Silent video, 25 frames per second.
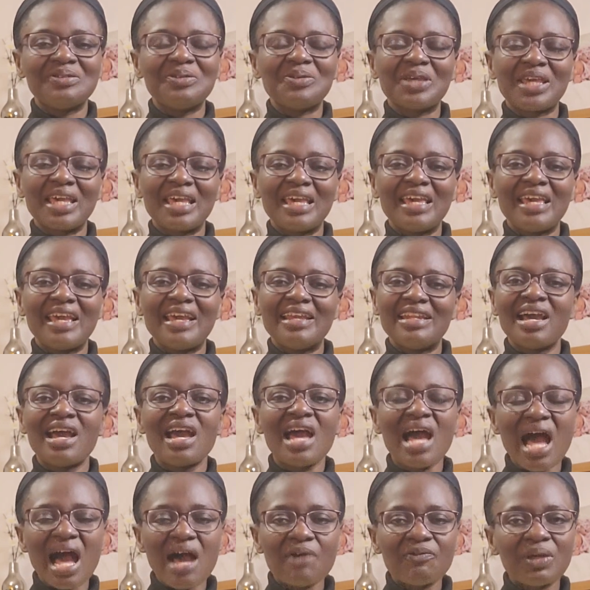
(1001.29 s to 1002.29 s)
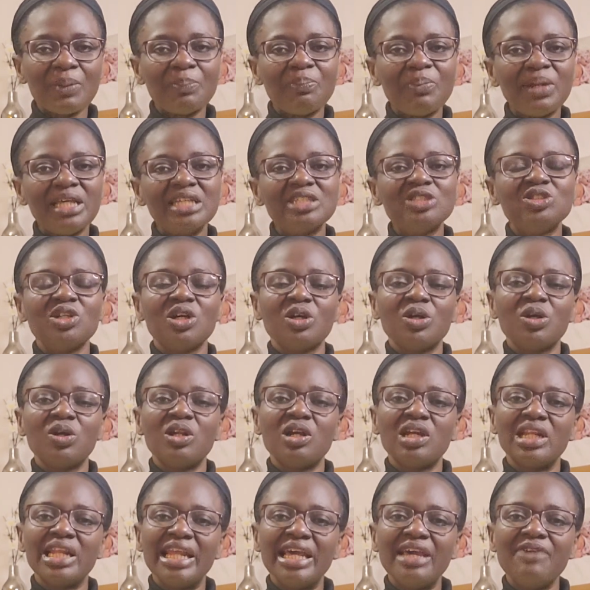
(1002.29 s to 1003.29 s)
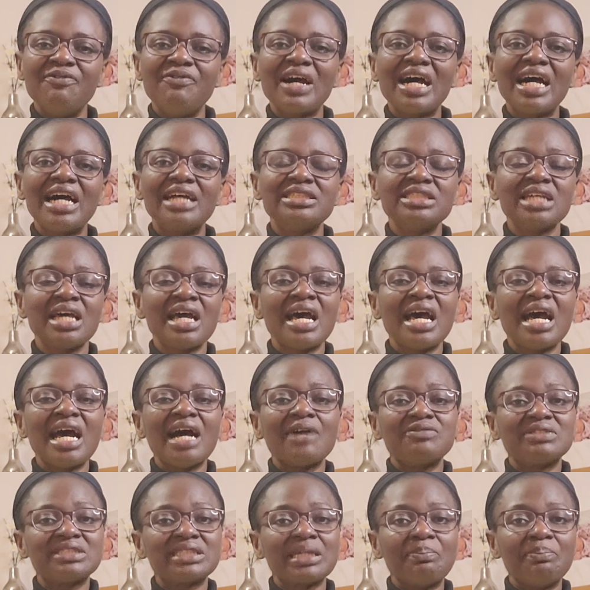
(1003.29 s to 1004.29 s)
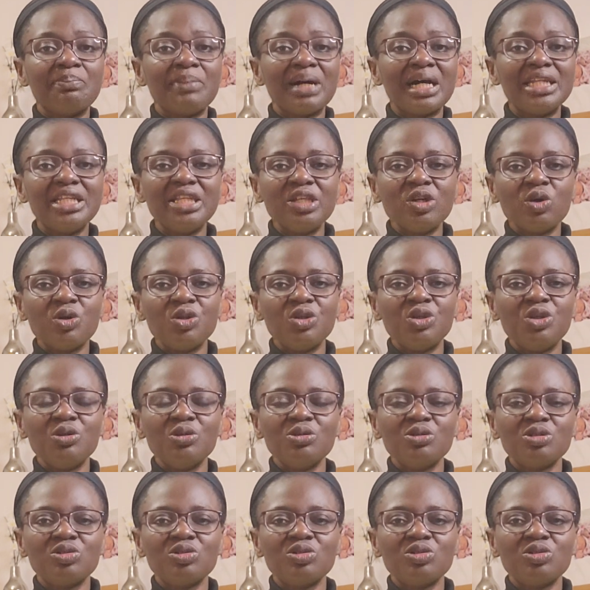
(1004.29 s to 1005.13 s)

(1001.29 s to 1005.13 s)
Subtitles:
okay, and have a place you're gonna live at, have some money on you.